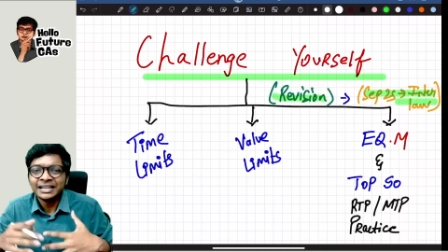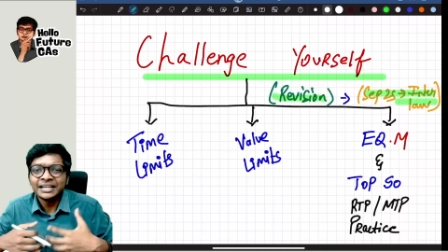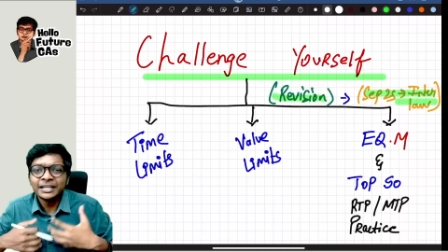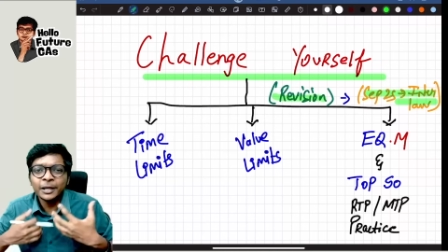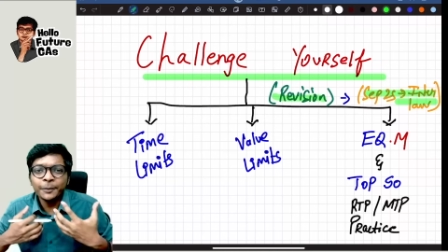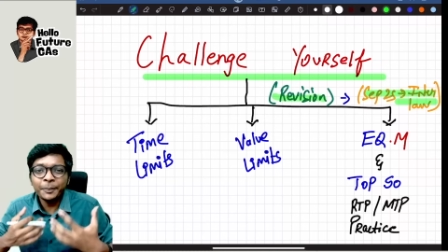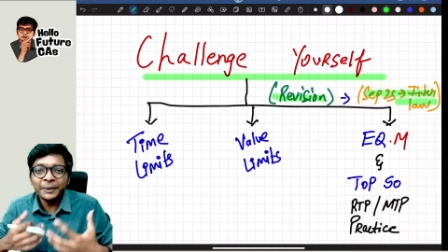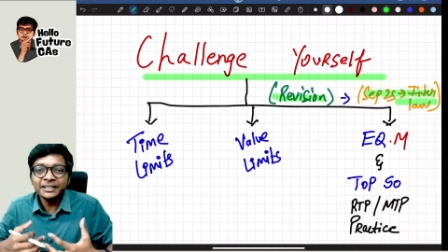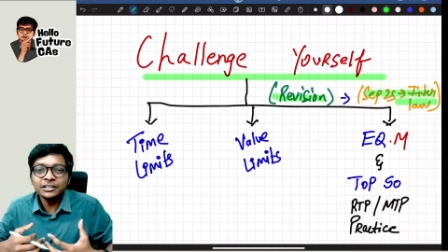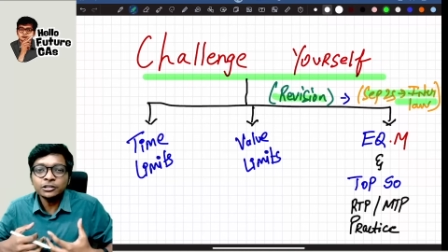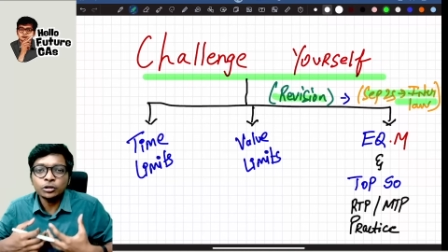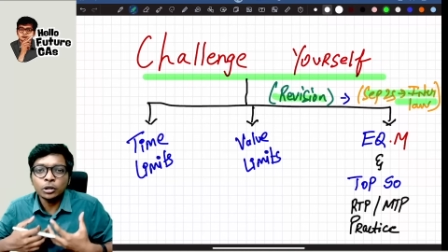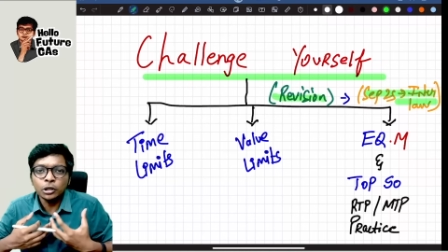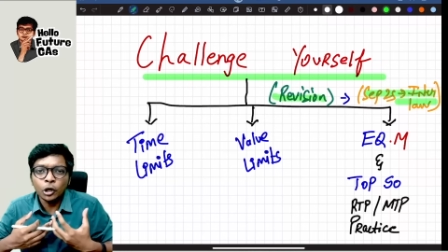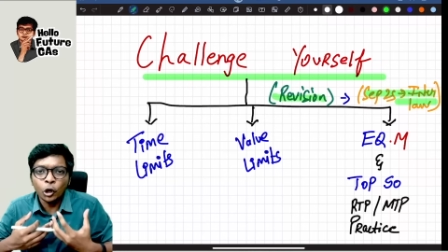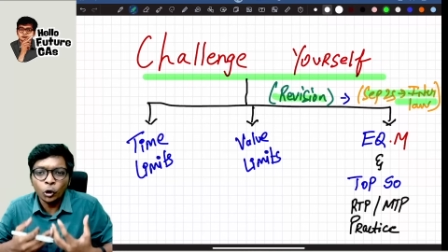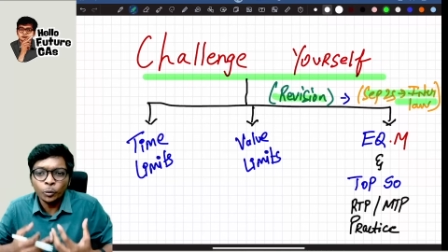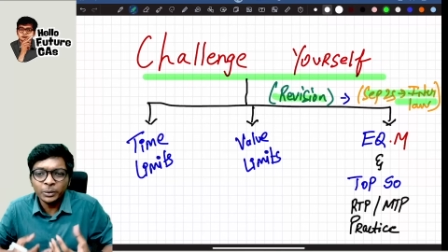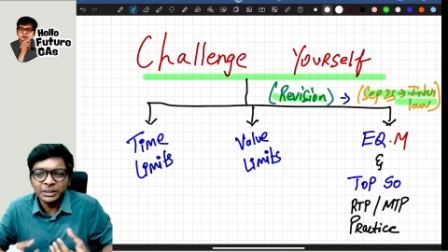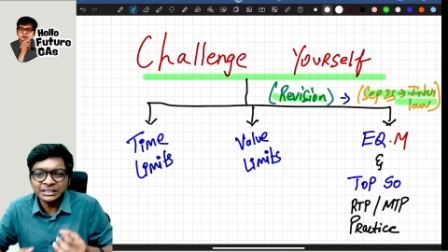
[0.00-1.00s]
Depends on
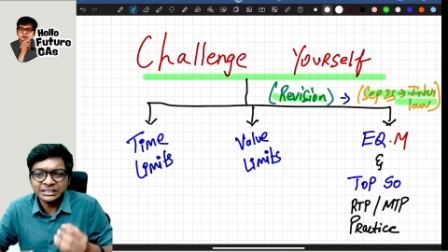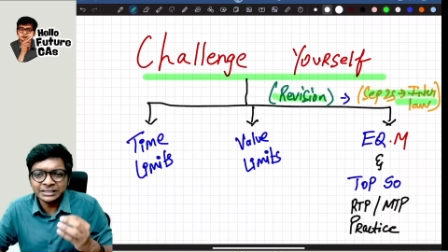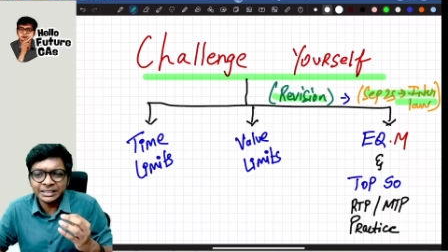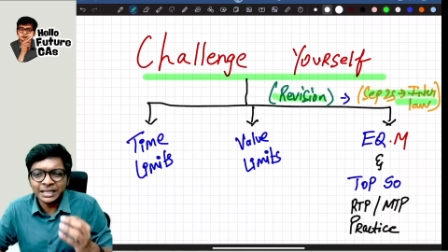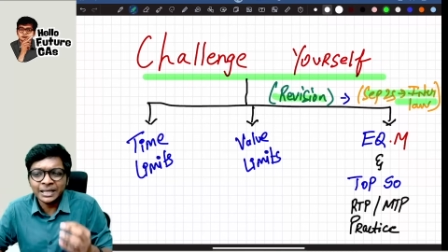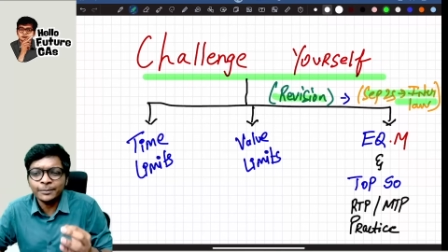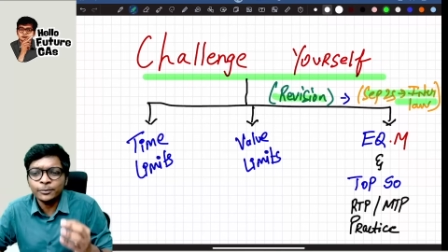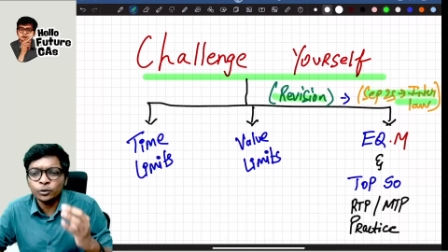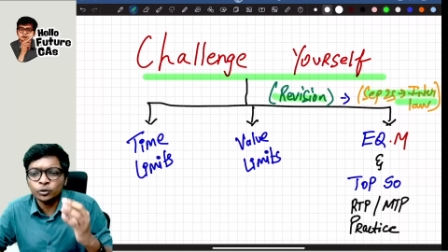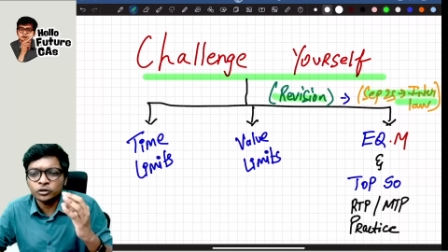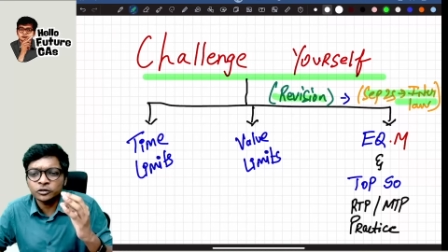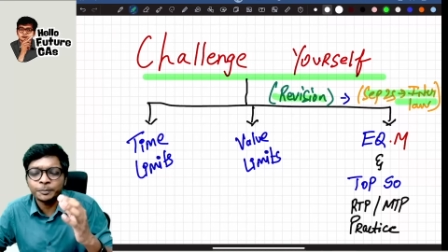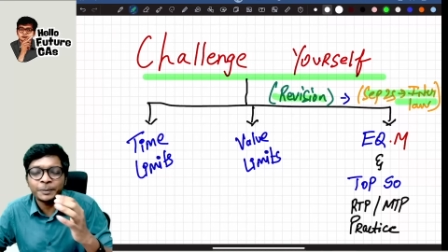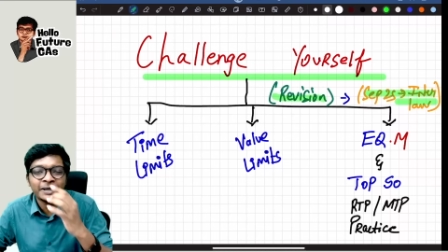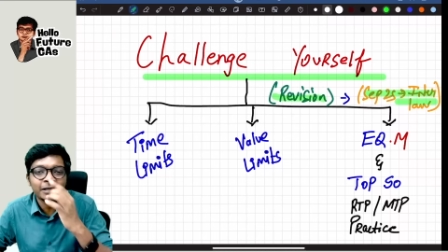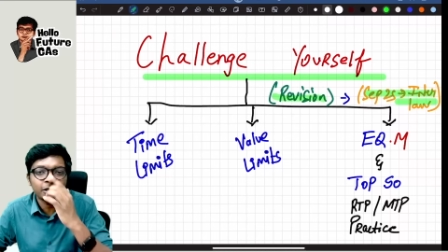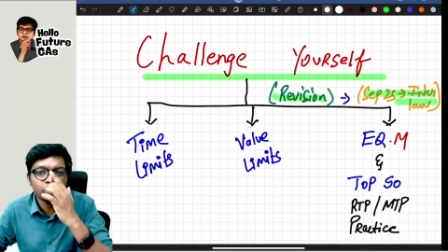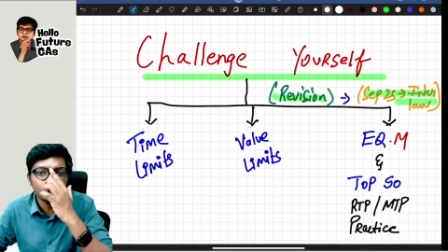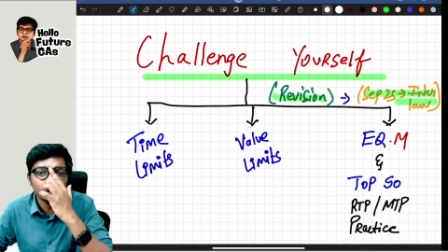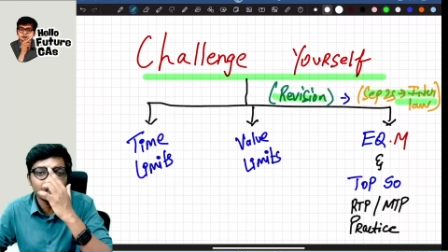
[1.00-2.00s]
how much time you
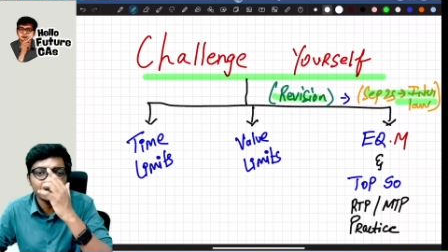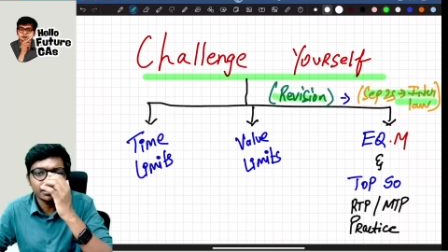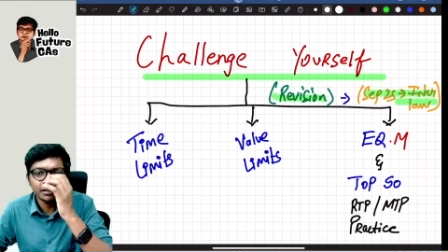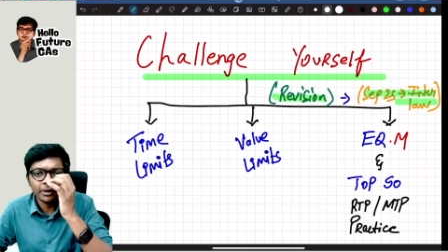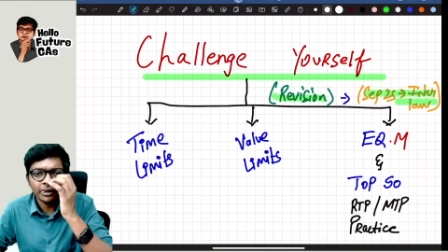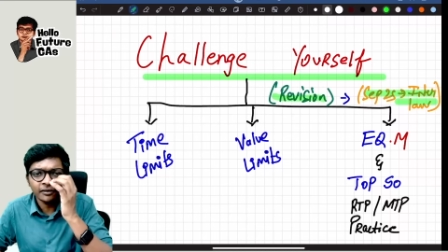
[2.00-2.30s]
spend on it.